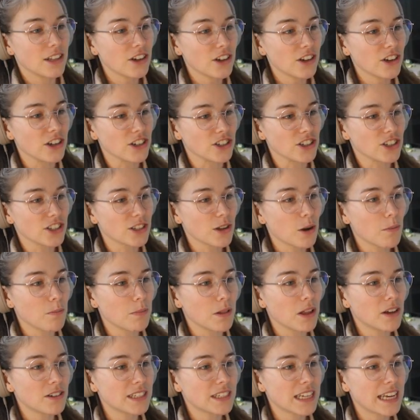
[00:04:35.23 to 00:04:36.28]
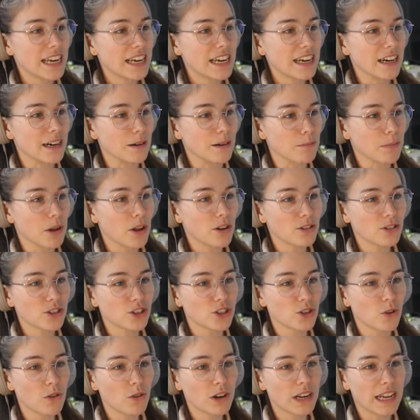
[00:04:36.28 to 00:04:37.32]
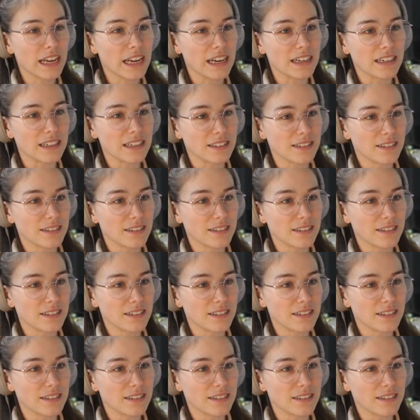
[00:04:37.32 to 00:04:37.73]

Look at her, she's got blonde hair, blonde short hair.